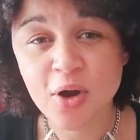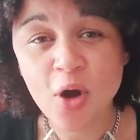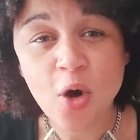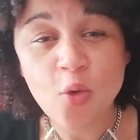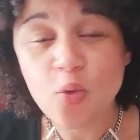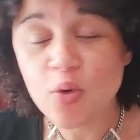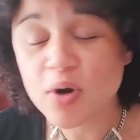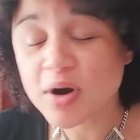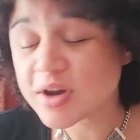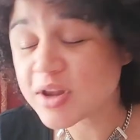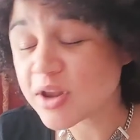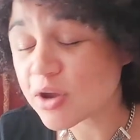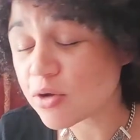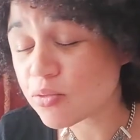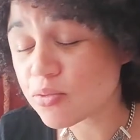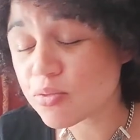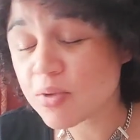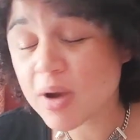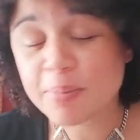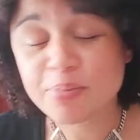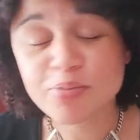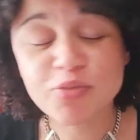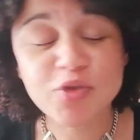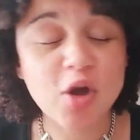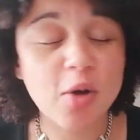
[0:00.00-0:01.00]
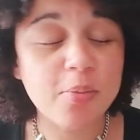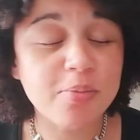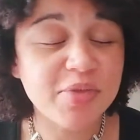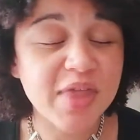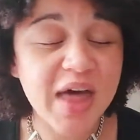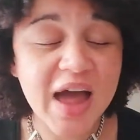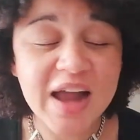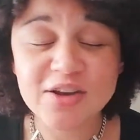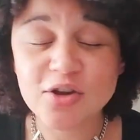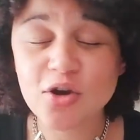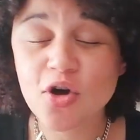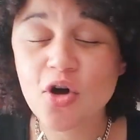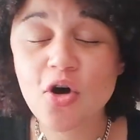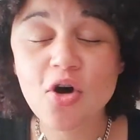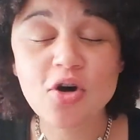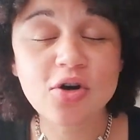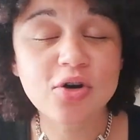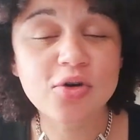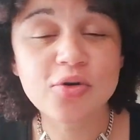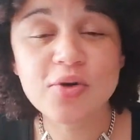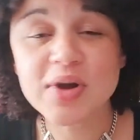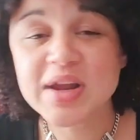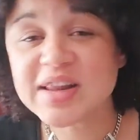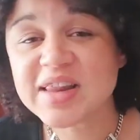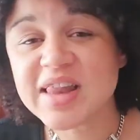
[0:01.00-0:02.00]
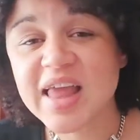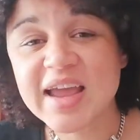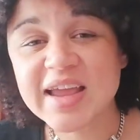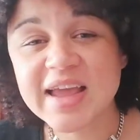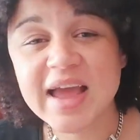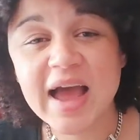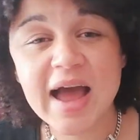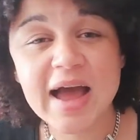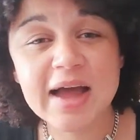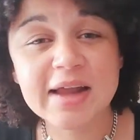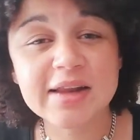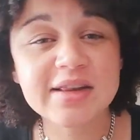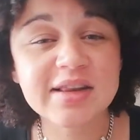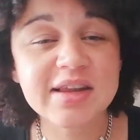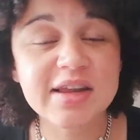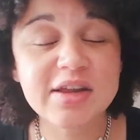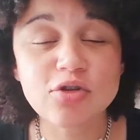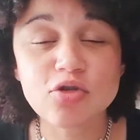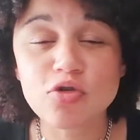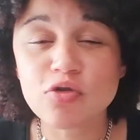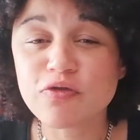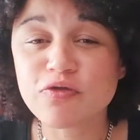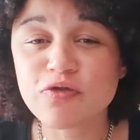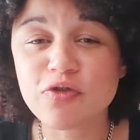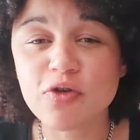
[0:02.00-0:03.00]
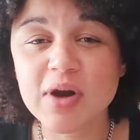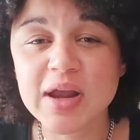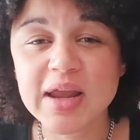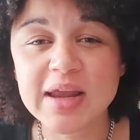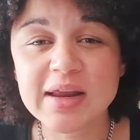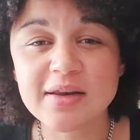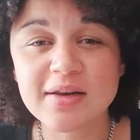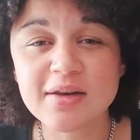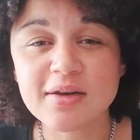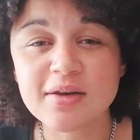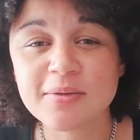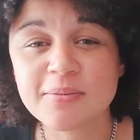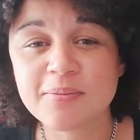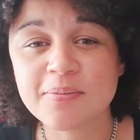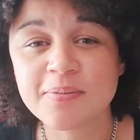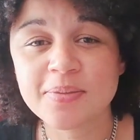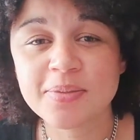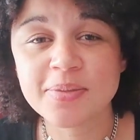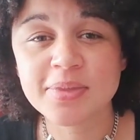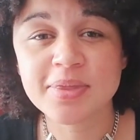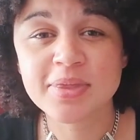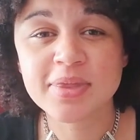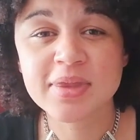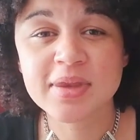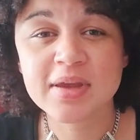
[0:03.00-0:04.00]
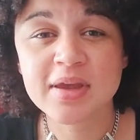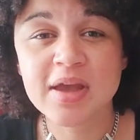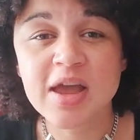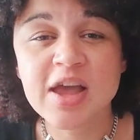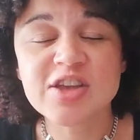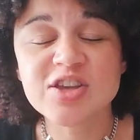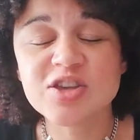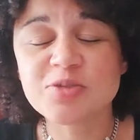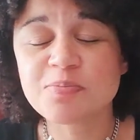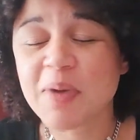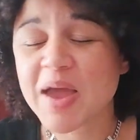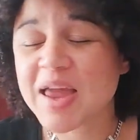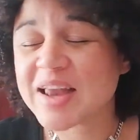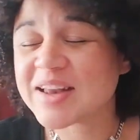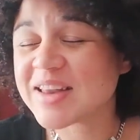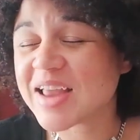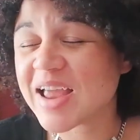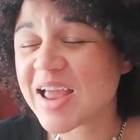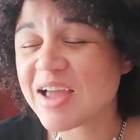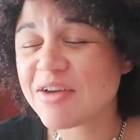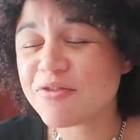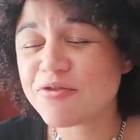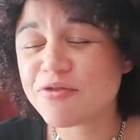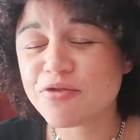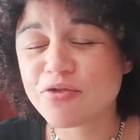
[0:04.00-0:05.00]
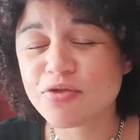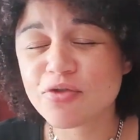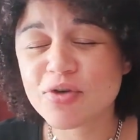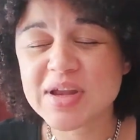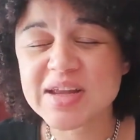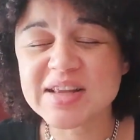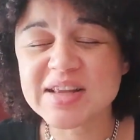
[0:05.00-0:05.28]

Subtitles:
where you ripped up that concrete like Andy Dufresne, spent every